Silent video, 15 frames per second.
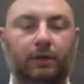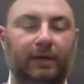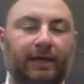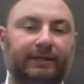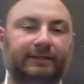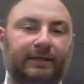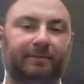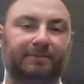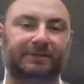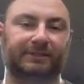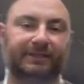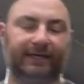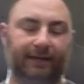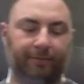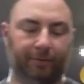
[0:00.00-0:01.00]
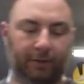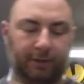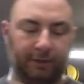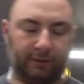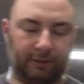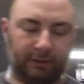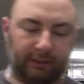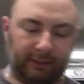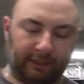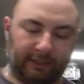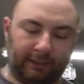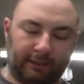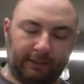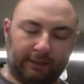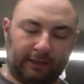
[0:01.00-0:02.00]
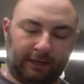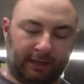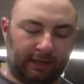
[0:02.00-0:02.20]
Next step is to take apart and clean